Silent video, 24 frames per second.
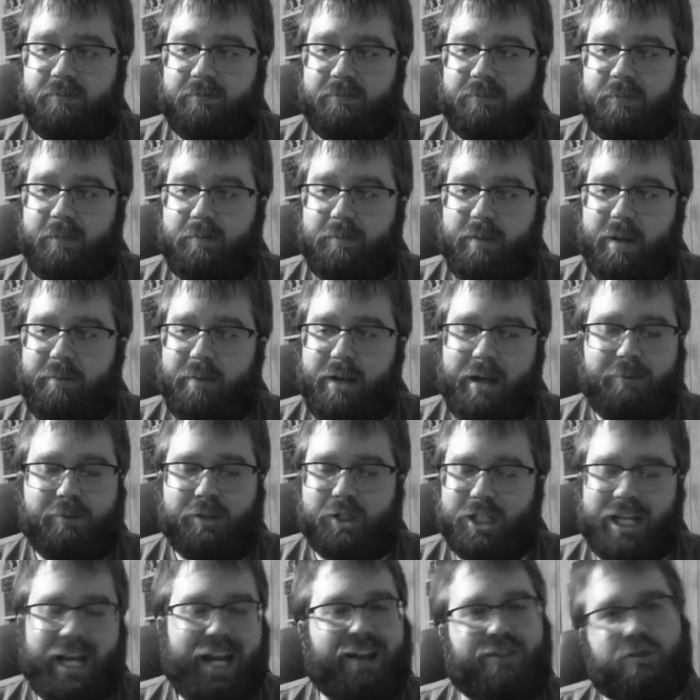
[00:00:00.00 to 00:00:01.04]
Maybe I'm
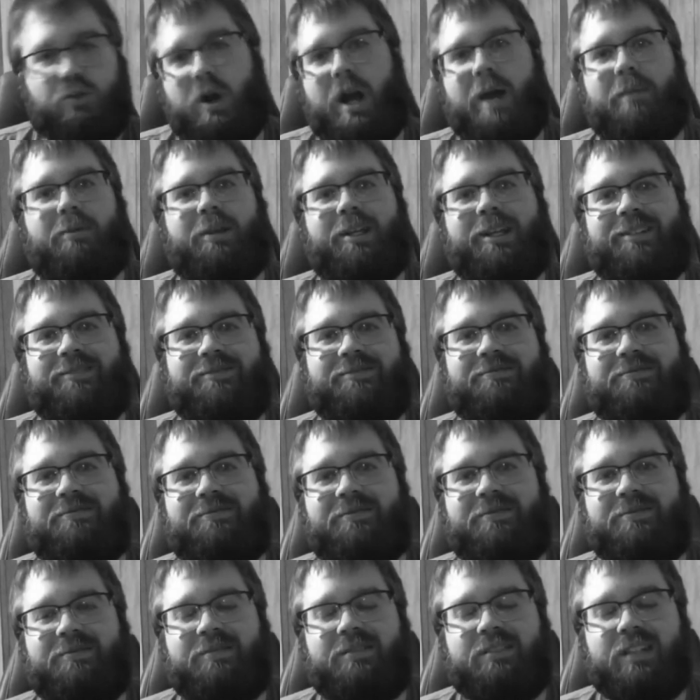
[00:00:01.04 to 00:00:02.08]
just kind of rambling.
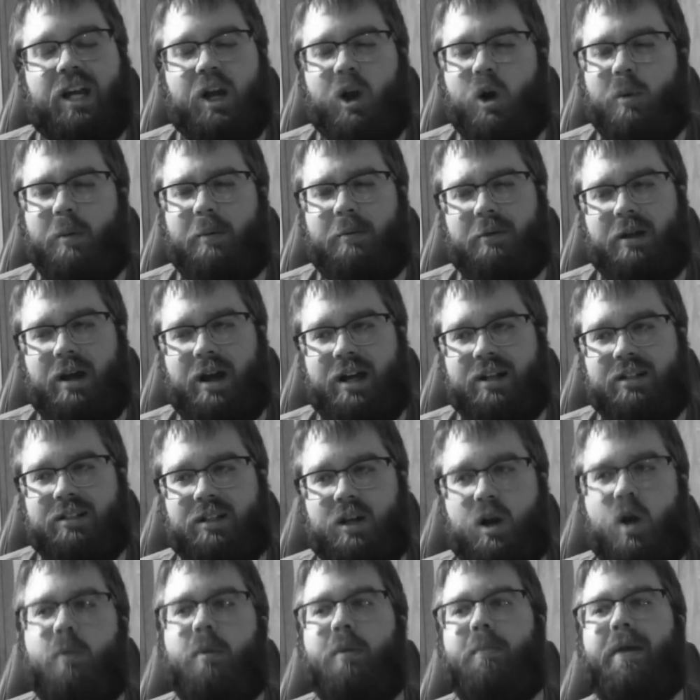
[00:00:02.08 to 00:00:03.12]
I hope I'm not.
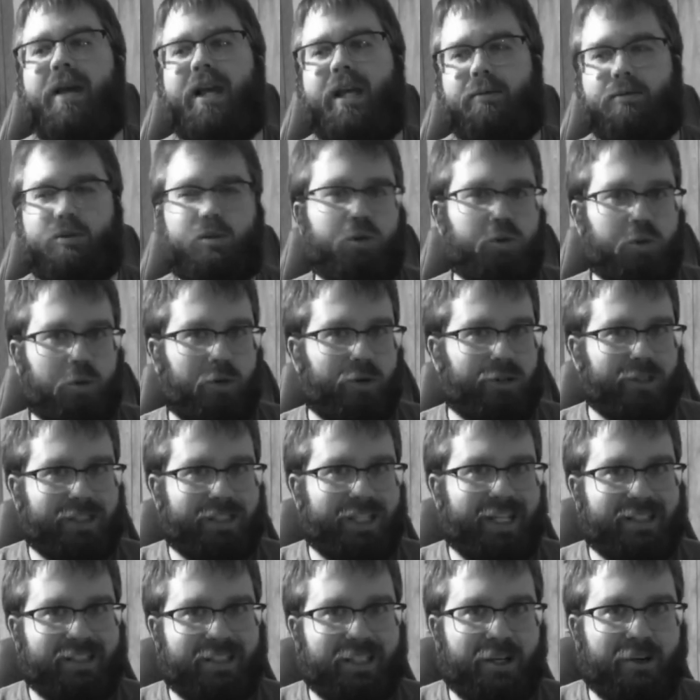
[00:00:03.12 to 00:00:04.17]
I hope I'm making some sort of
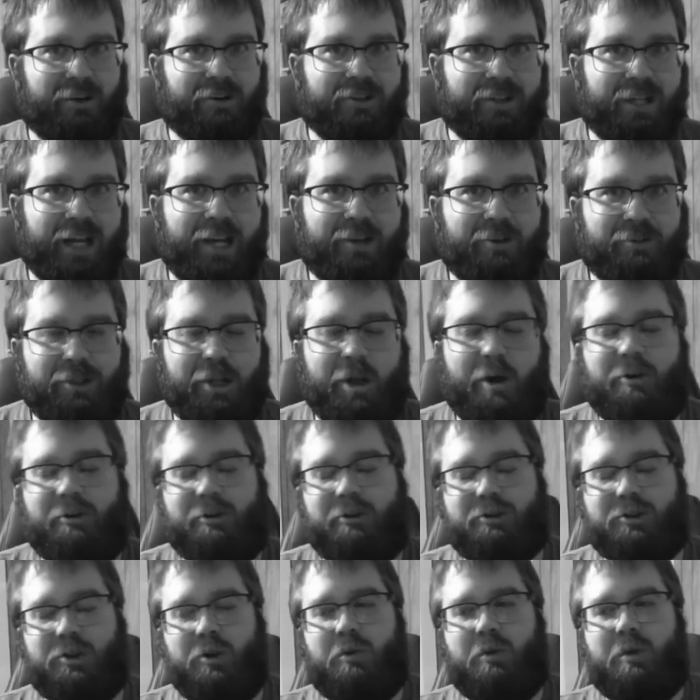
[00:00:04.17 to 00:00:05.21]
sense here. I don't know.
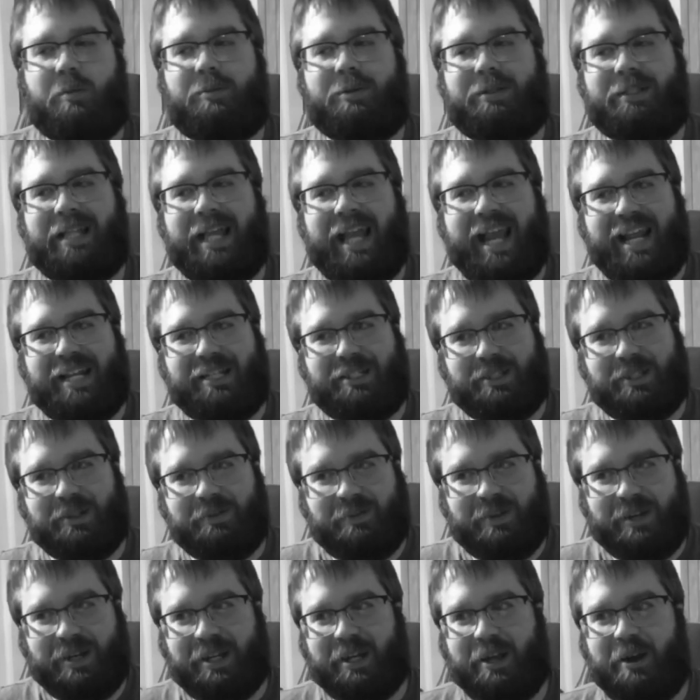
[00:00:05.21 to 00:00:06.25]
There's no real plan to the
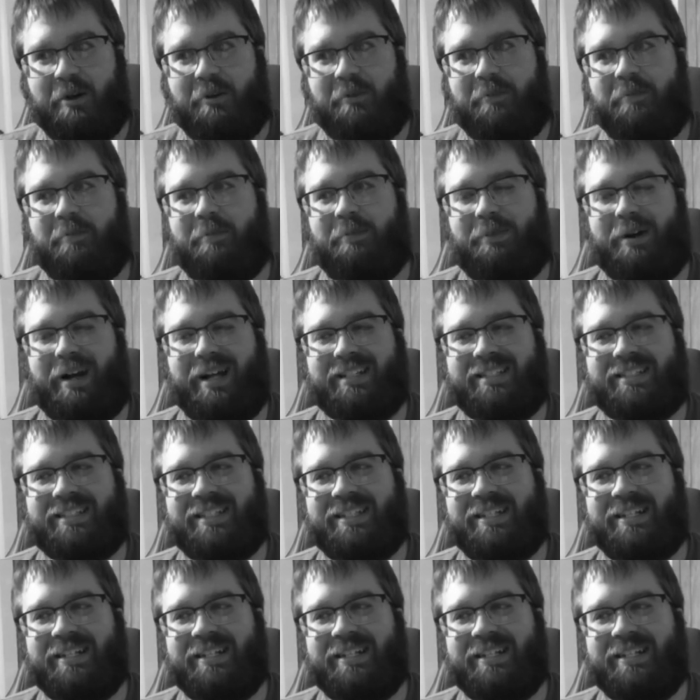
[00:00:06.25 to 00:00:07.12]
video. But